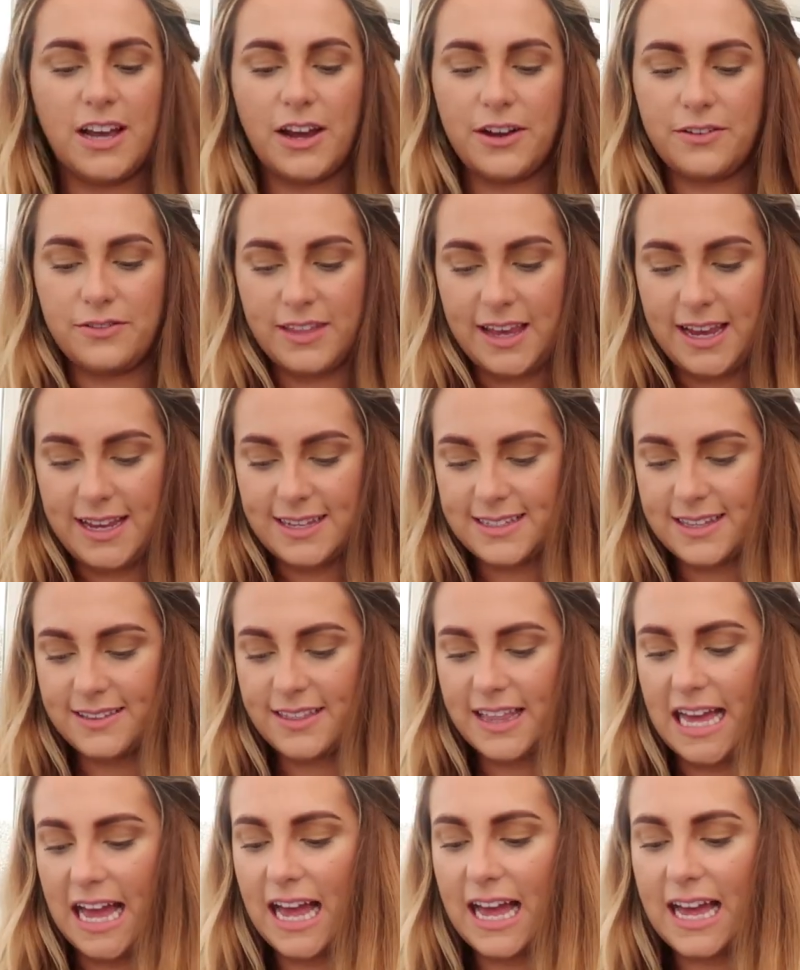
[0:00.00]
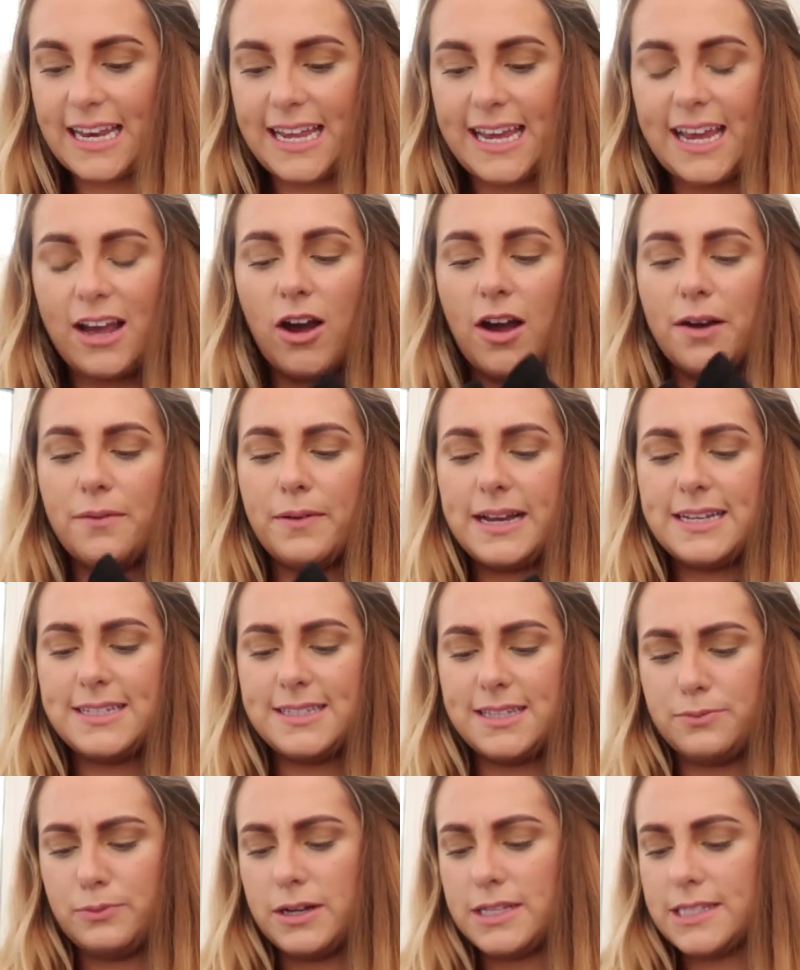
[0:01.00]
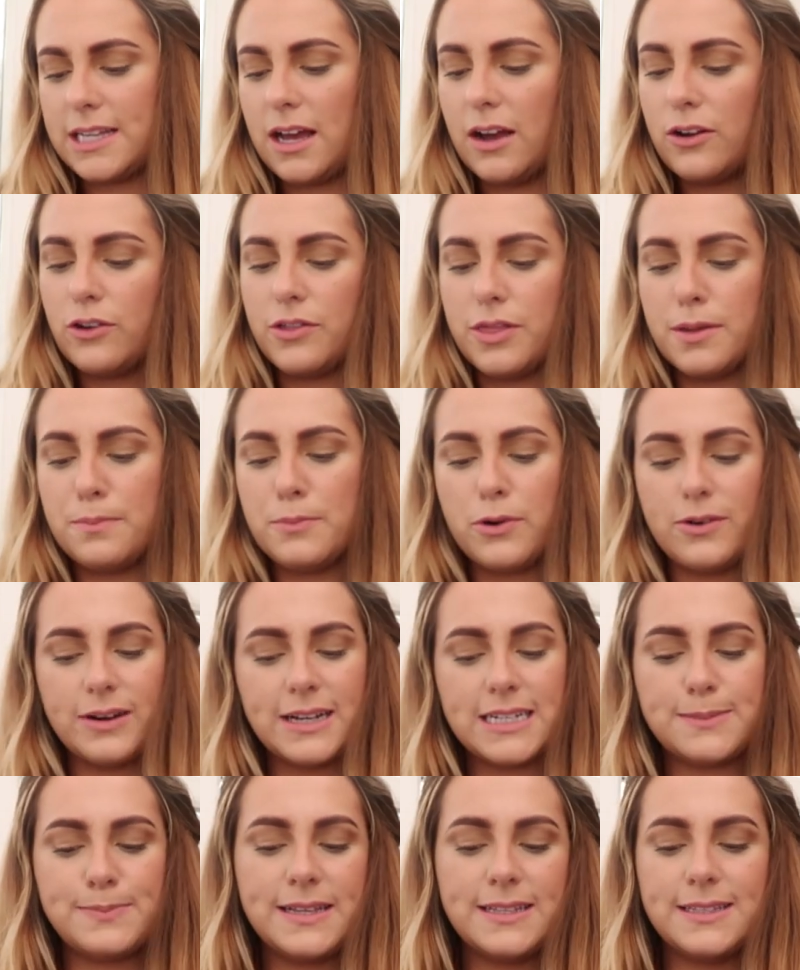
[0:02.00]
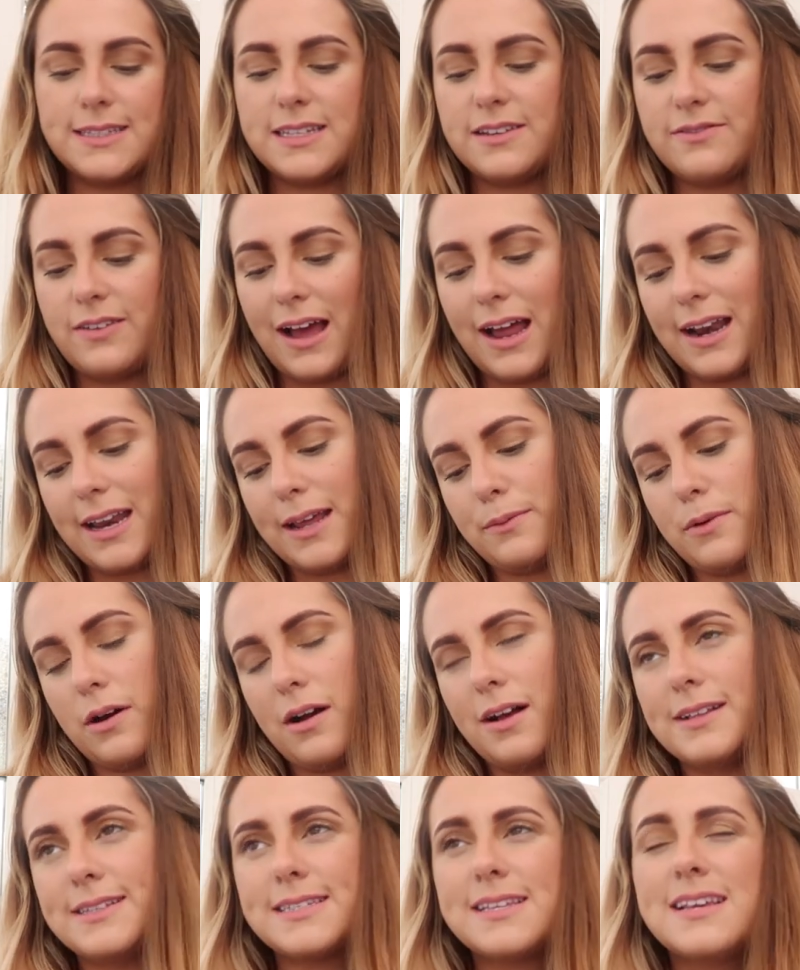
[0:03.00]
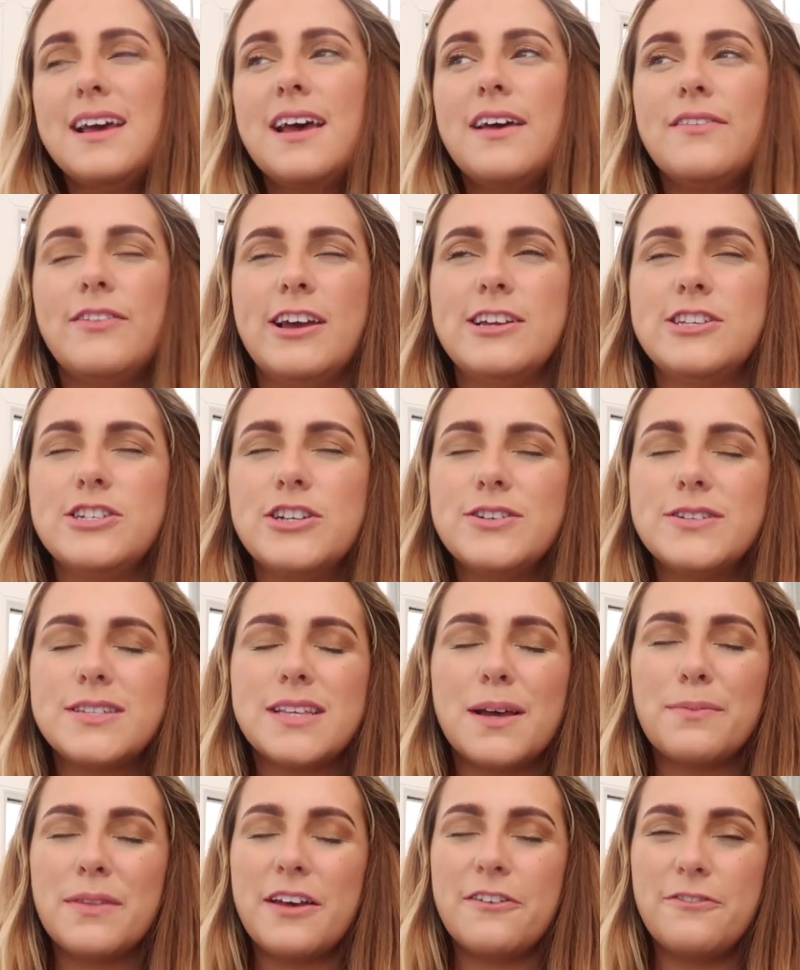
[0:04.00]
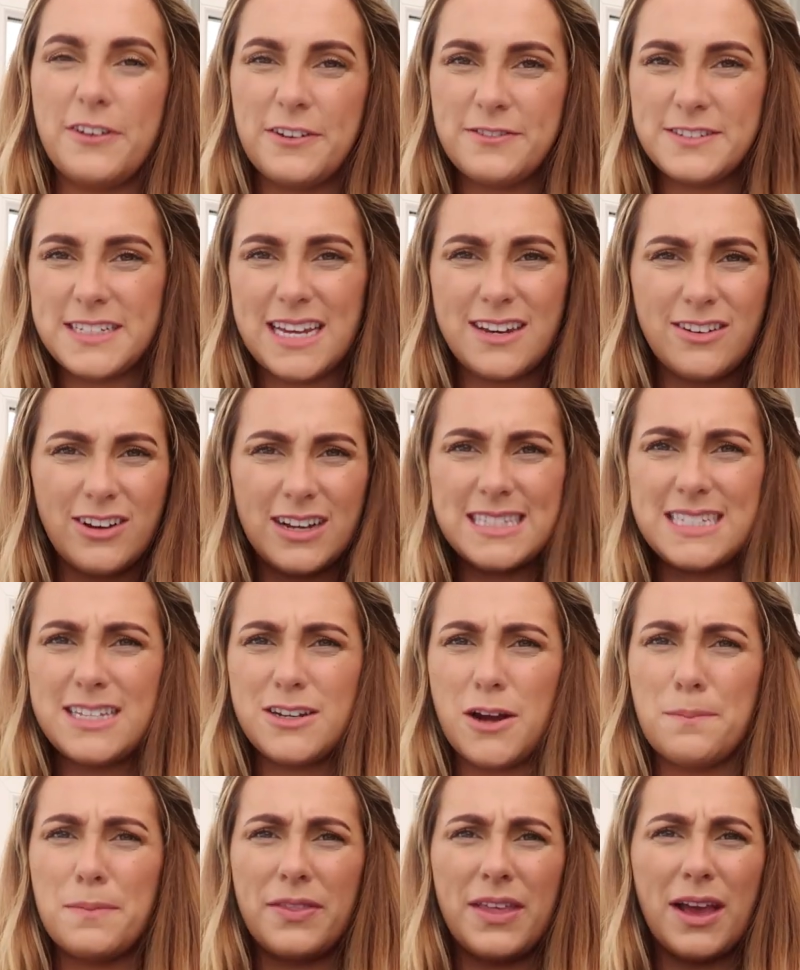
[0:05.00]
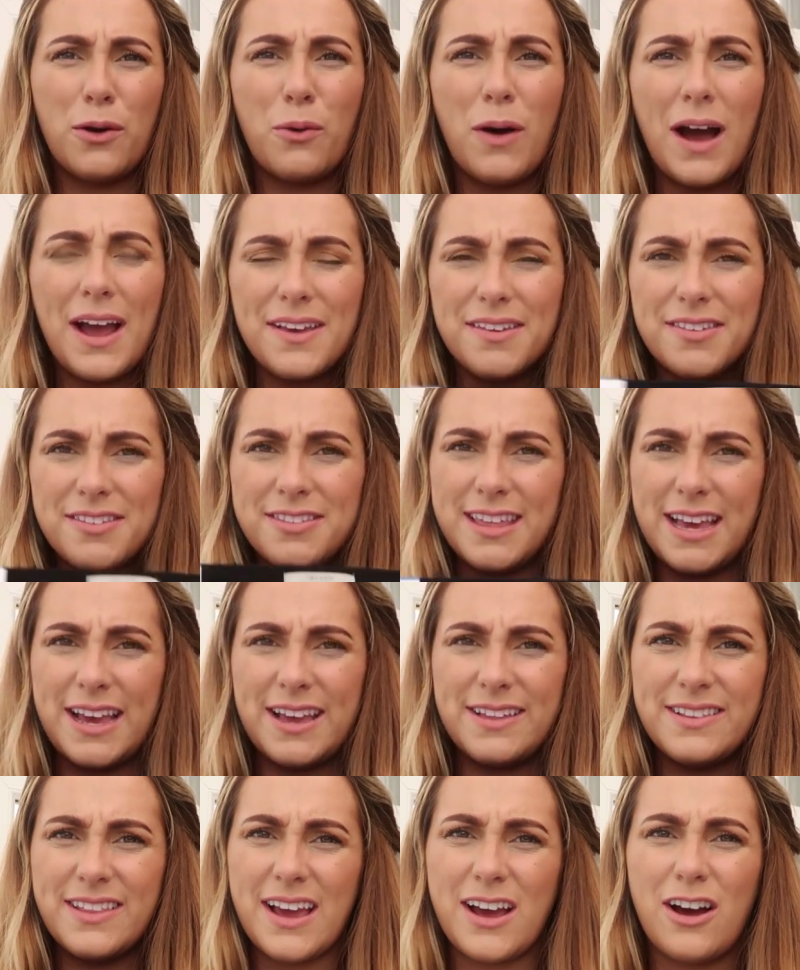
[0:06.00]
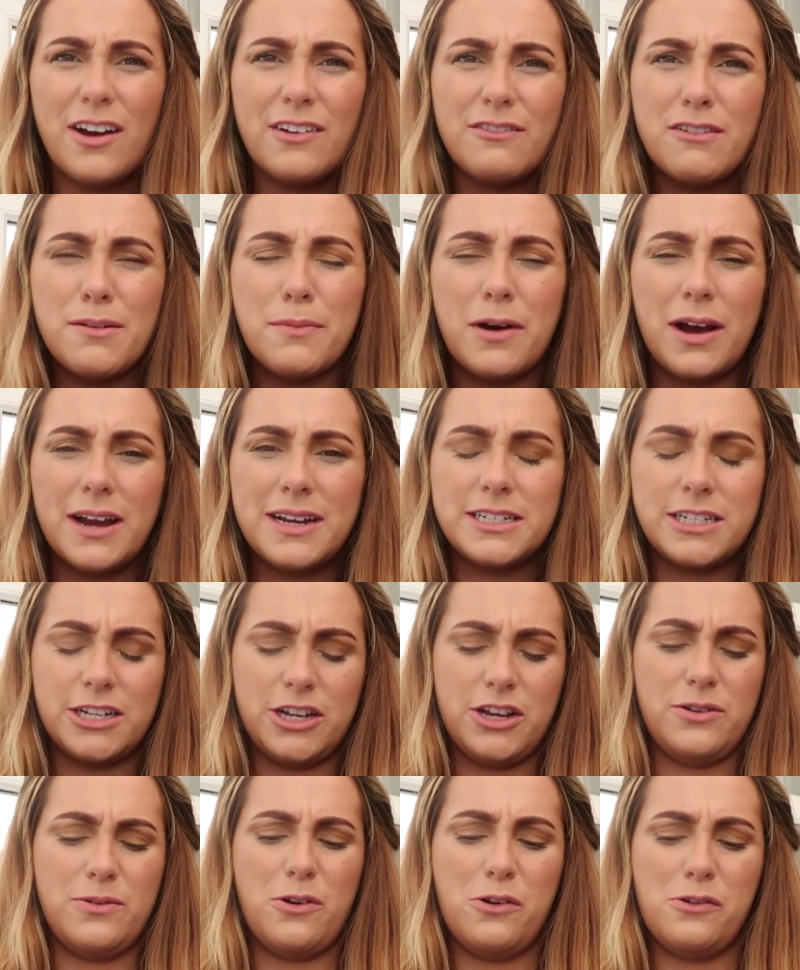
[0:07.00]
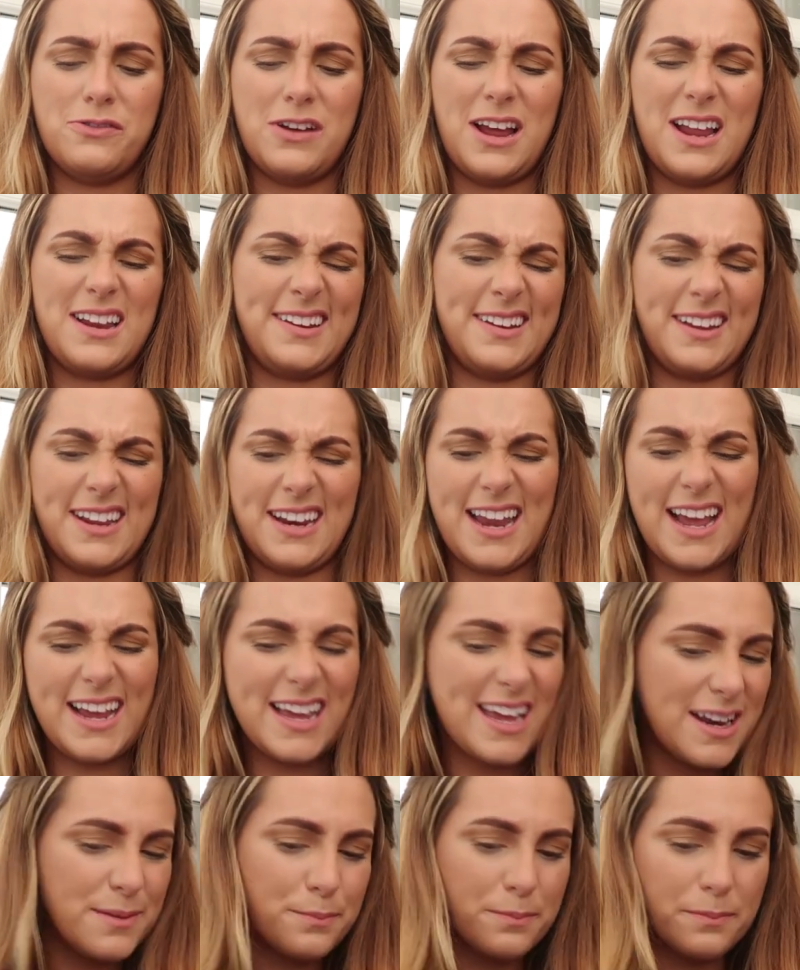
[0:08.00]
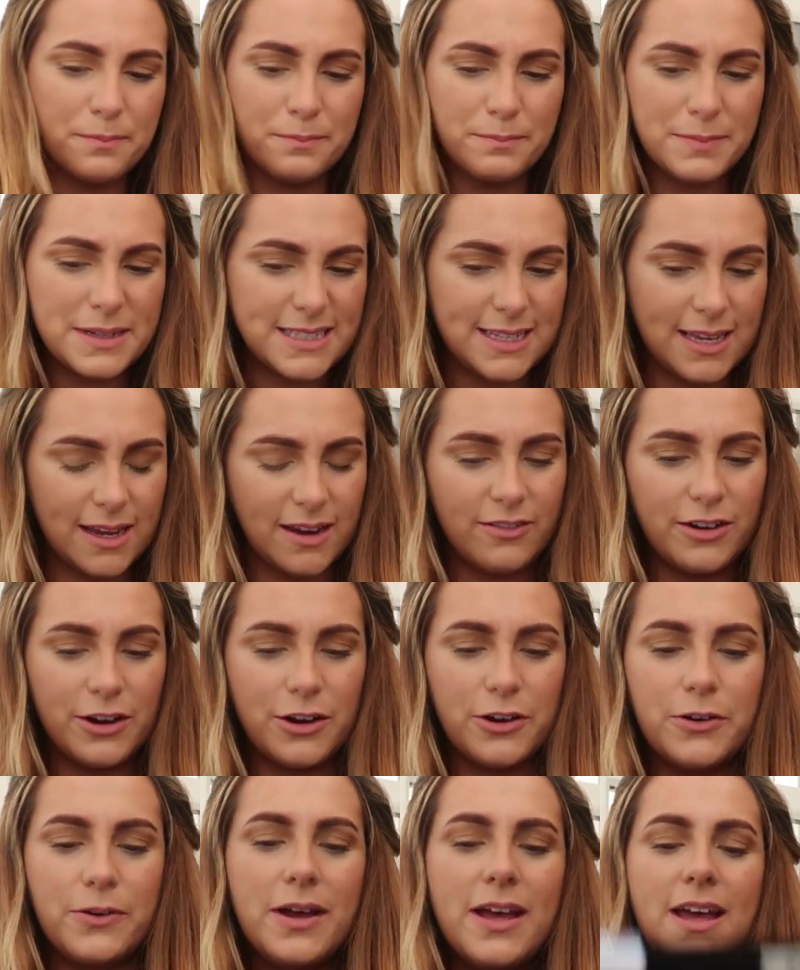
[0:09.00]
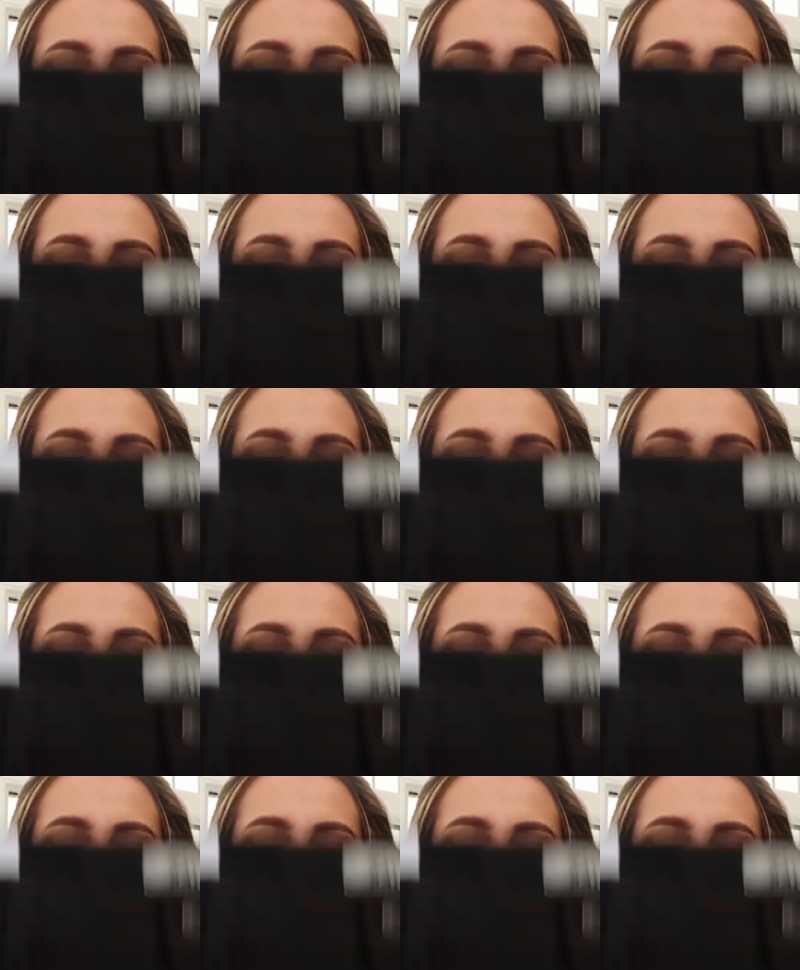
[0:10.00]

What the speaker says: So these are the Hallie high-waisted ones. I got the more expensive Hallie ones. They do some that are $15.99, but they're quite thin. They kind of remind you of like legging material.